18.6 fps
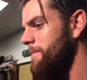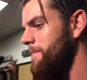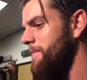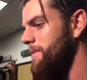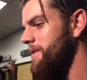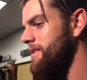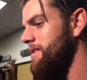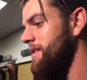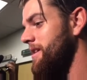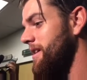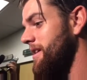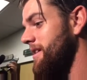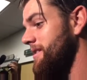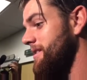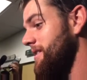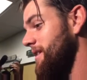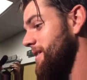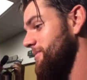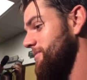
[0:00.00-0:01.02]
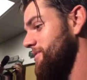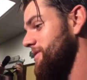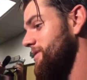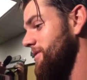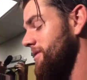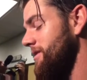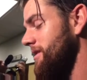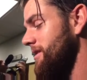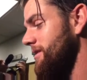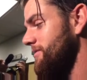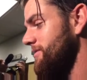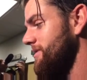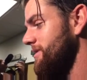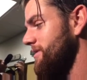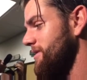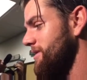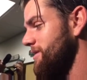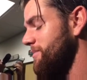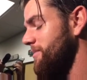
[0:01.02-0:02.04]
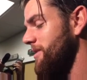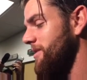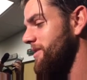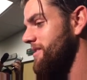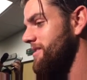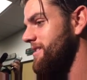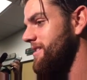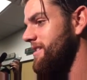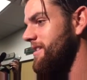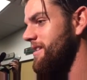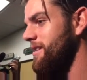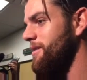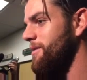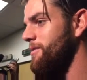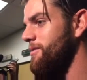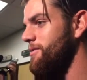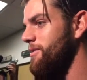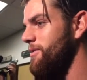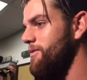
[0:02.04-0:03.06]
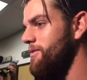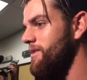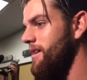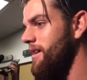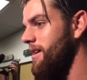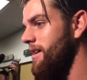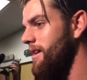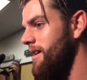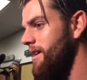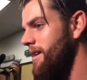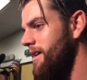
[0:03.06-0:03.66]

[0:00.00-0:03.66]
But today was good, and it was a good experience. And, you know, it shows that